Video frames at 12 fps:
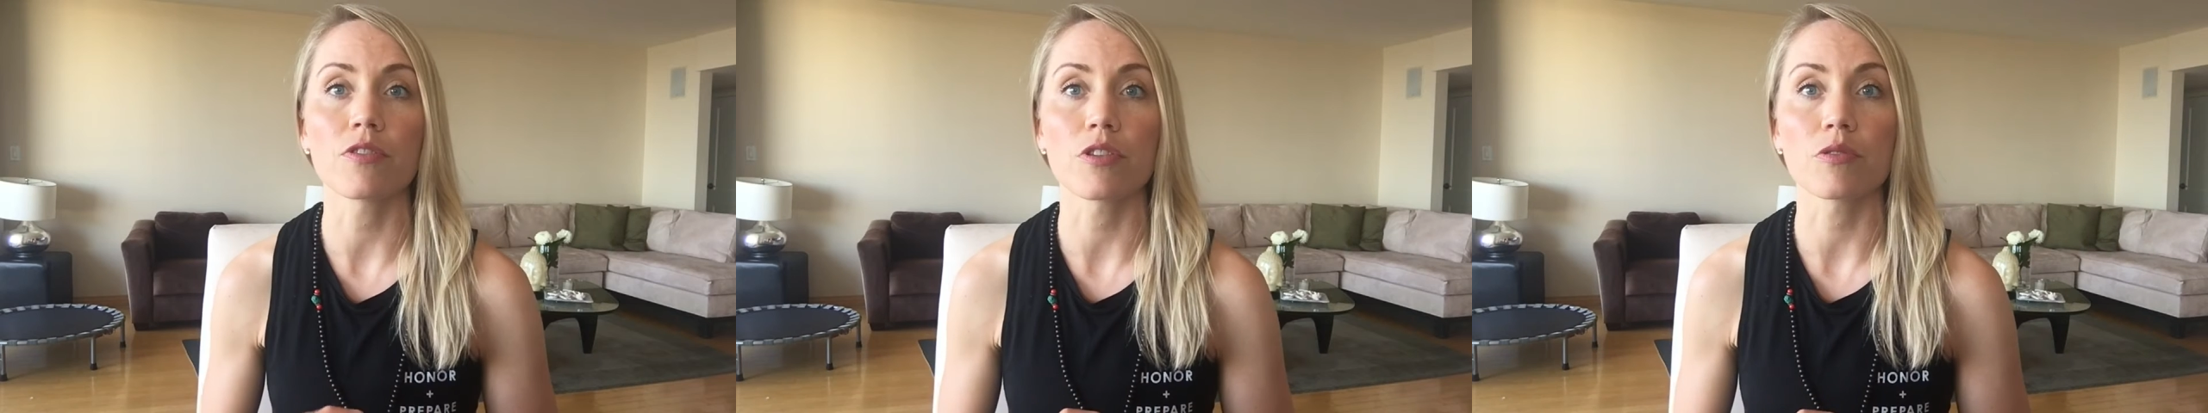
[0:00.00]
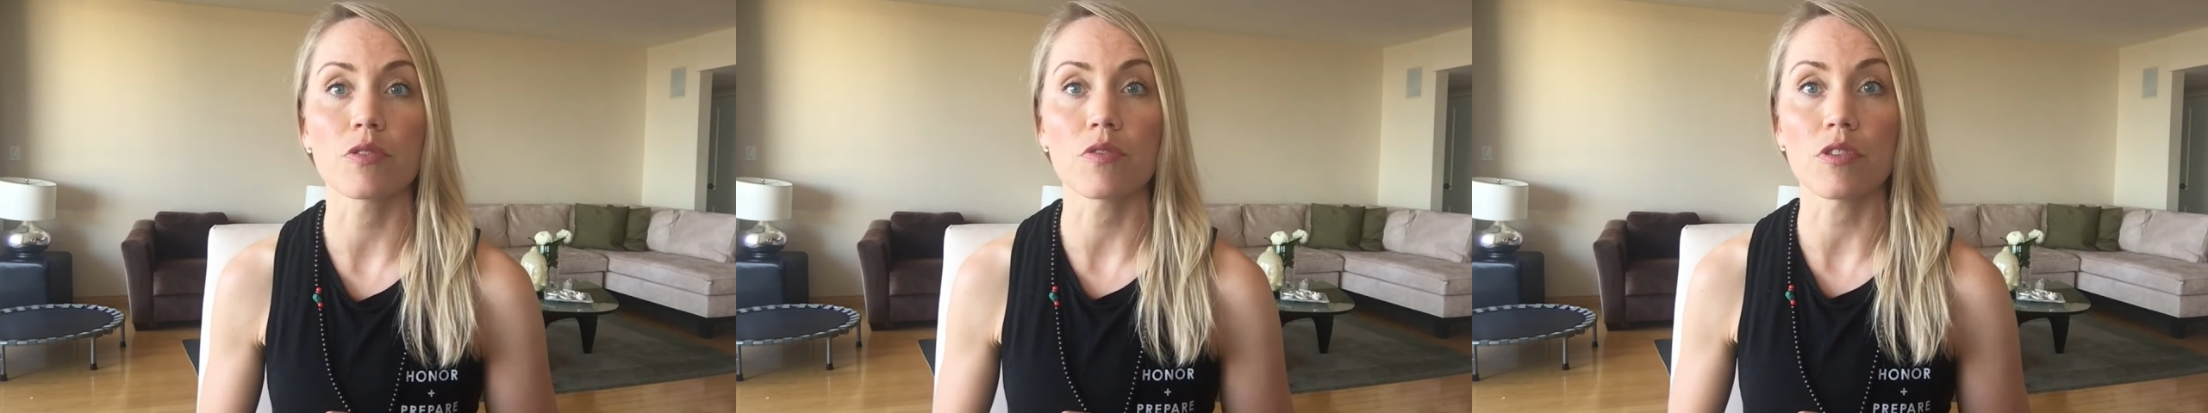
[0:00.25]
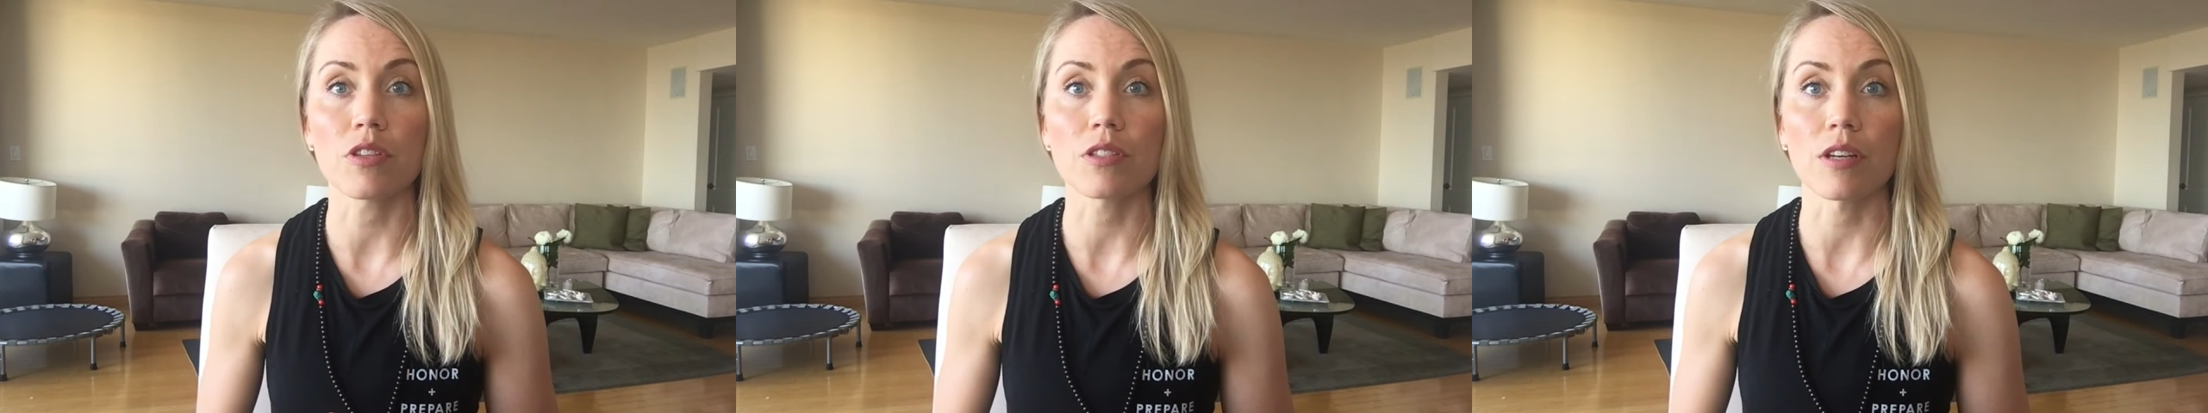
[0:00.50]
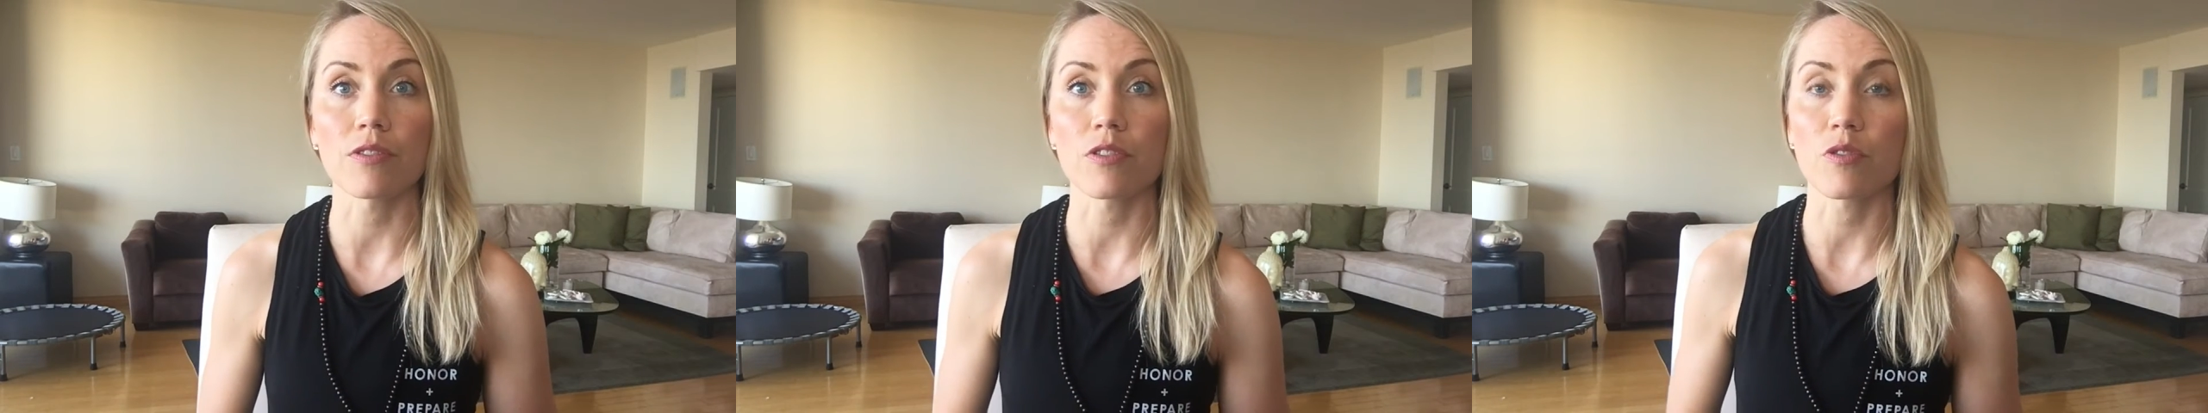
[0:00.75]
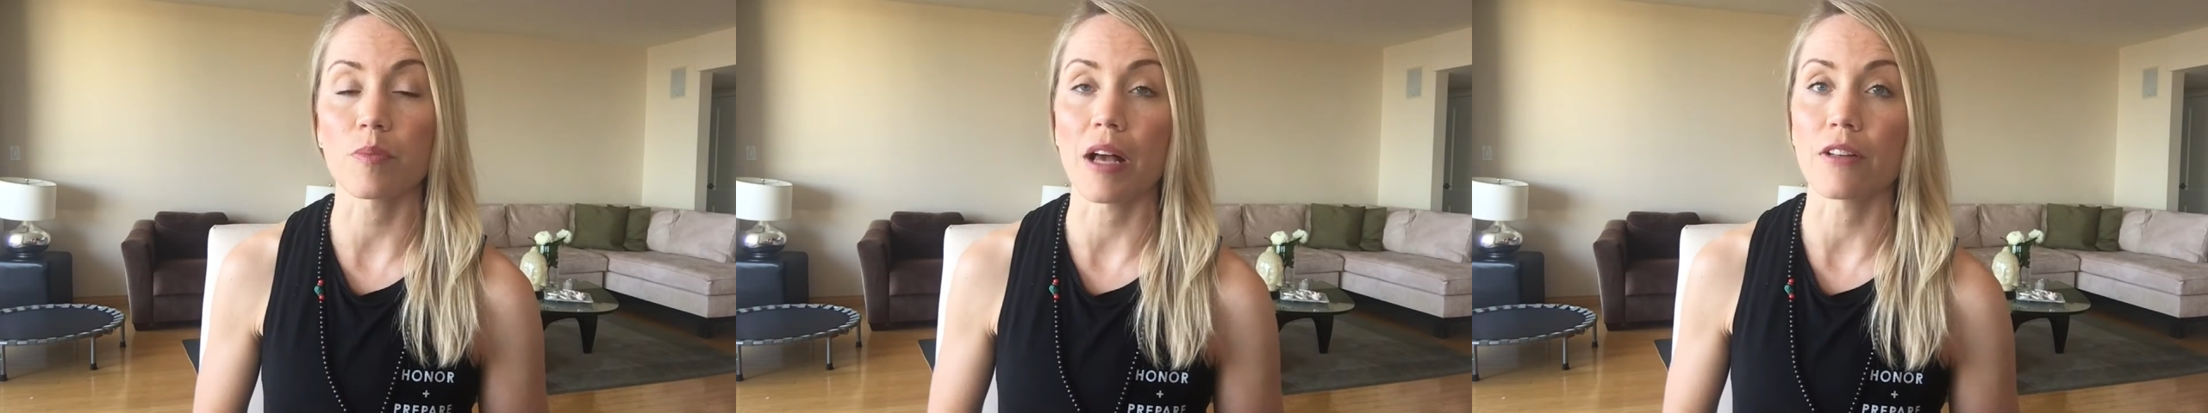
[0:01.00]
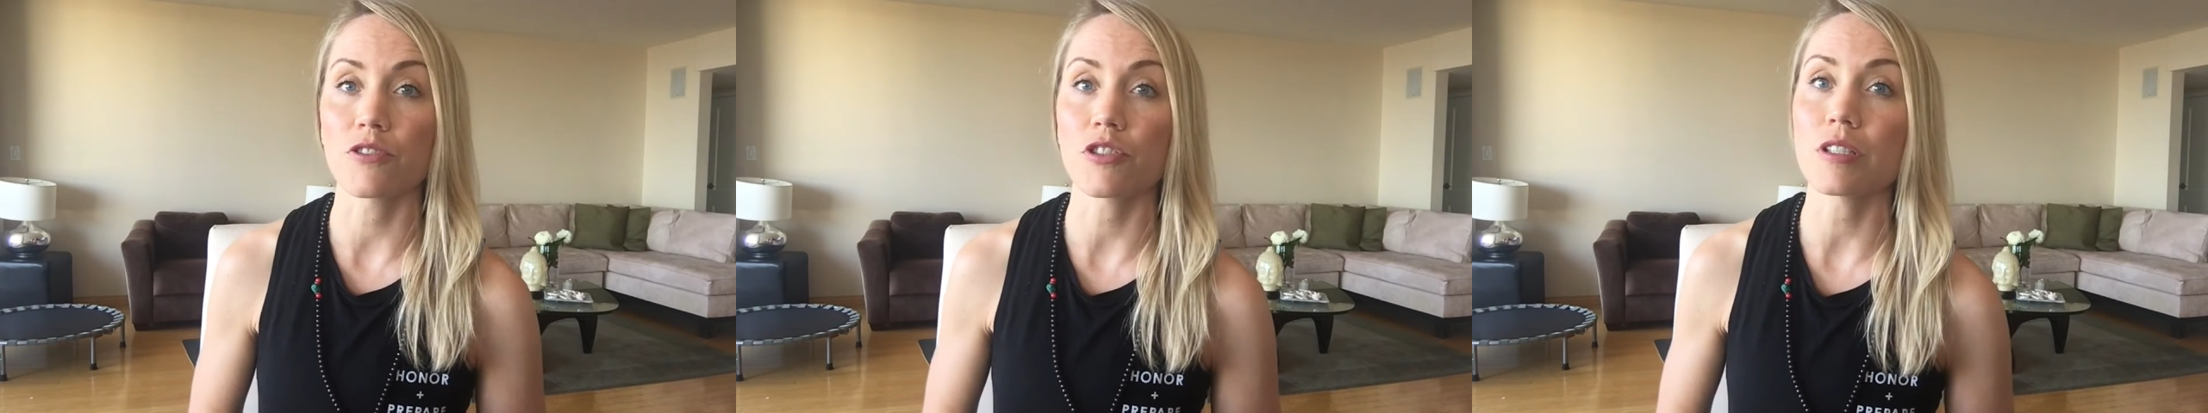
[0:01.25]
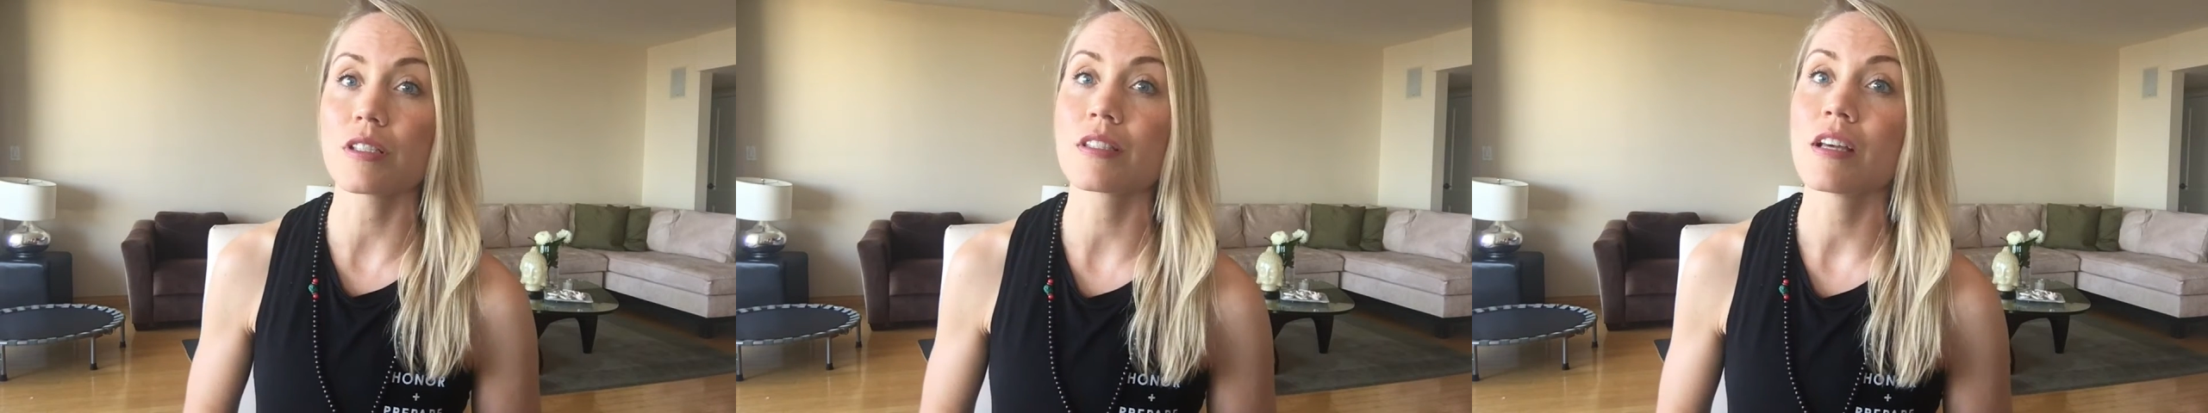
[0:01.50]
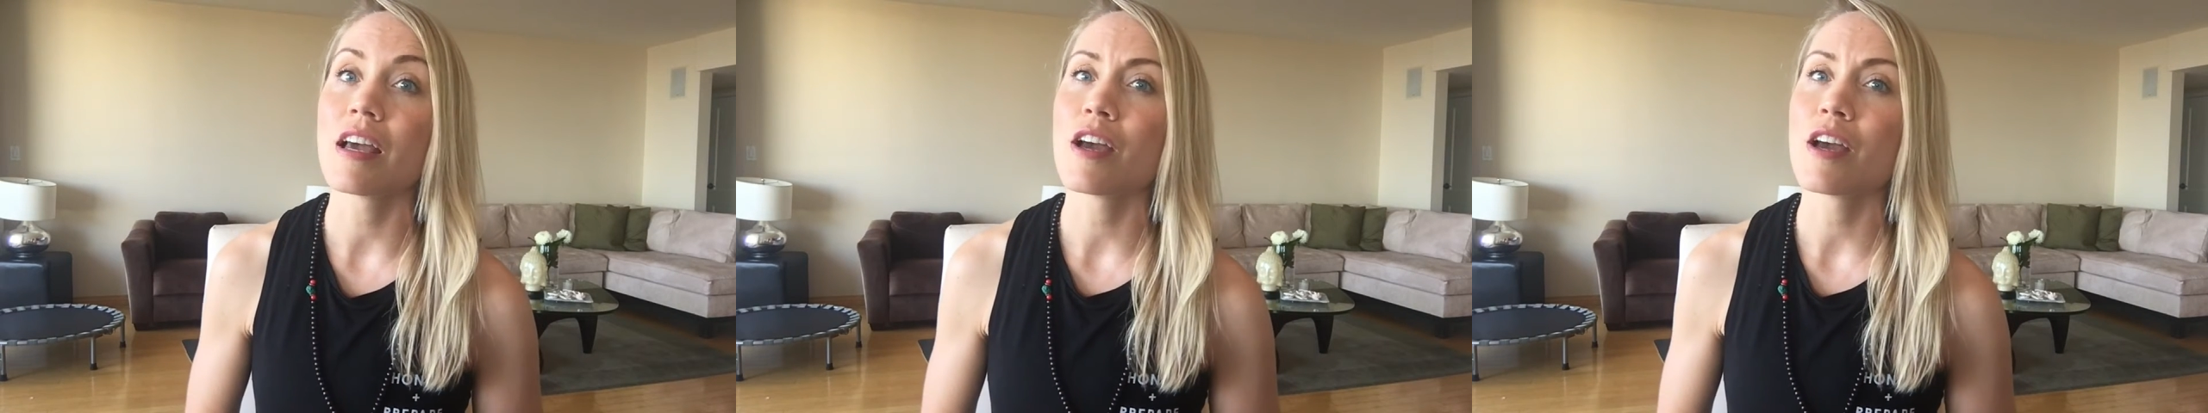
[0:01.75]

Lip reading: for those of you that suffer from allergies.